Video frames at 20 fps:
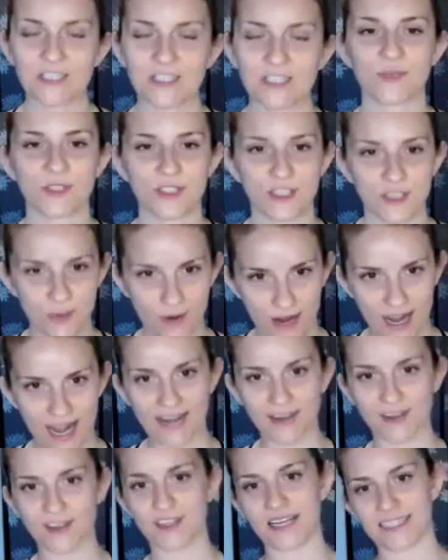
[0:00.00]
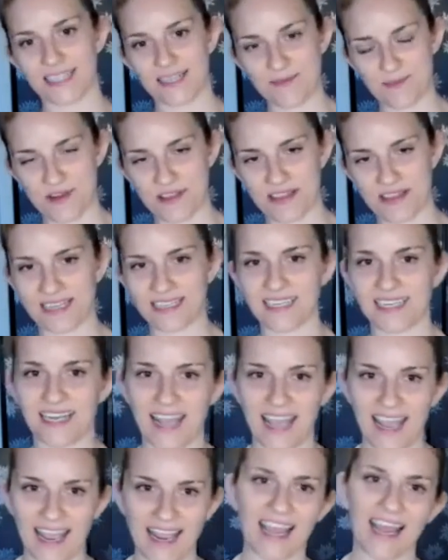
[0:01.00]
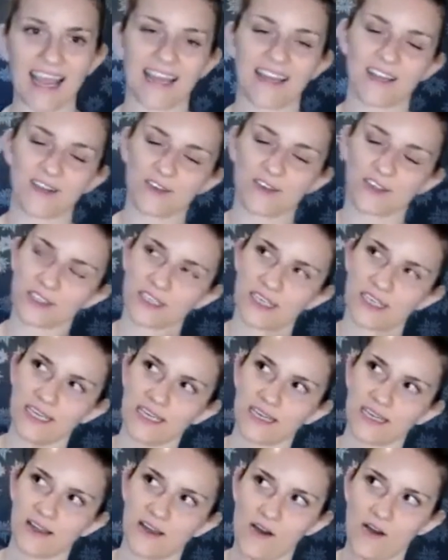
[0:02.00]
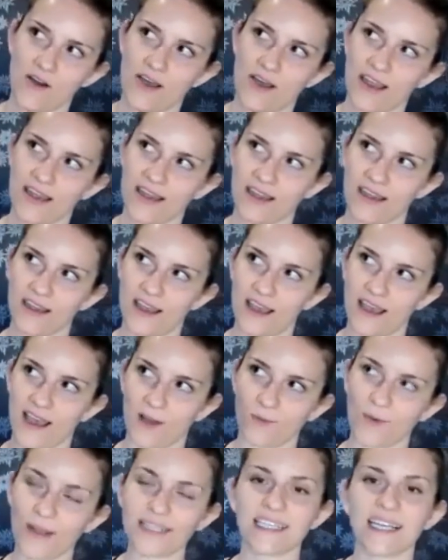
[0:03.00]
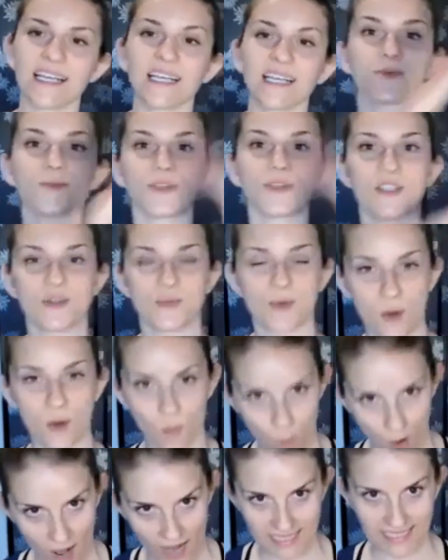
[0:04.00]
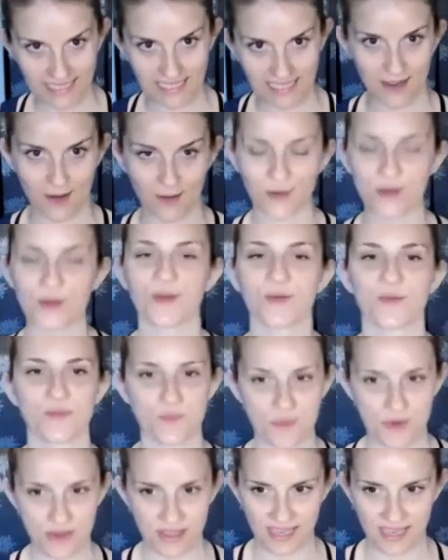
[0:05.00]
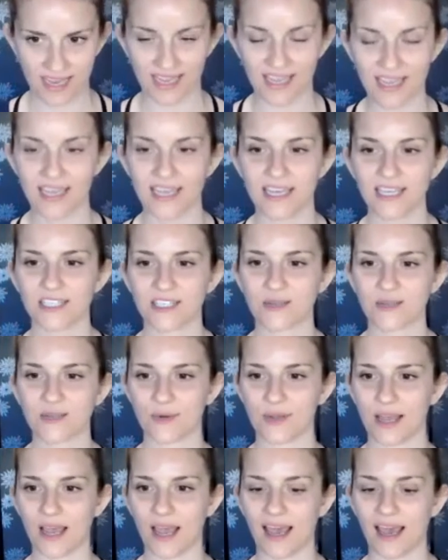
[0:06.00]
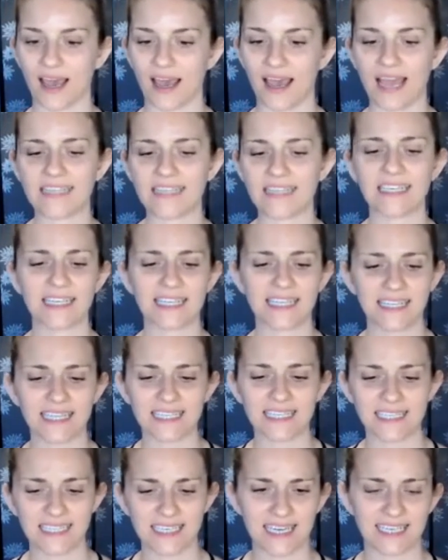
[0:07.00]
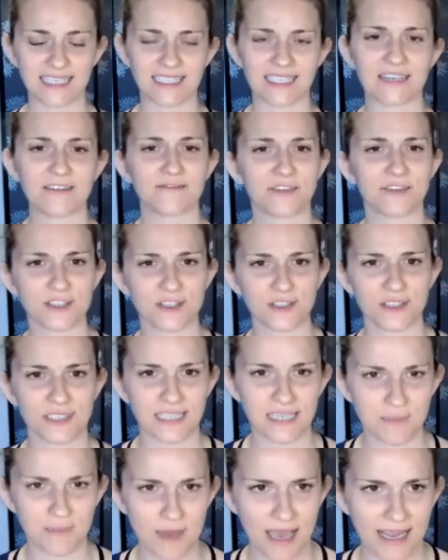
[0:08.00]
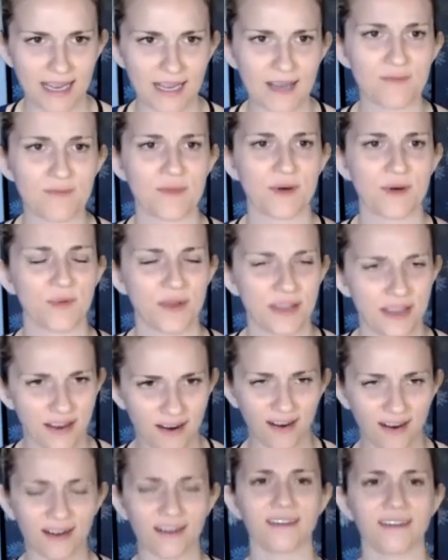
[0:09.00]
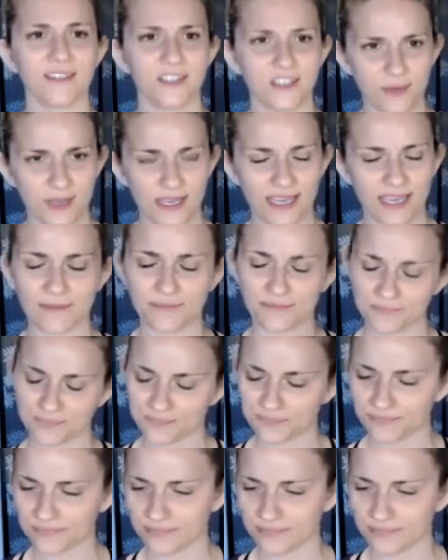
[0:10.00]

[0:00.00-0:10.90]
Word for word: So we'll do our energizing breathing today, and usually on uh, Wednesdays, we do our wind down breathing. So uh, I didn't list it as an official sleep hack, but we are doing it.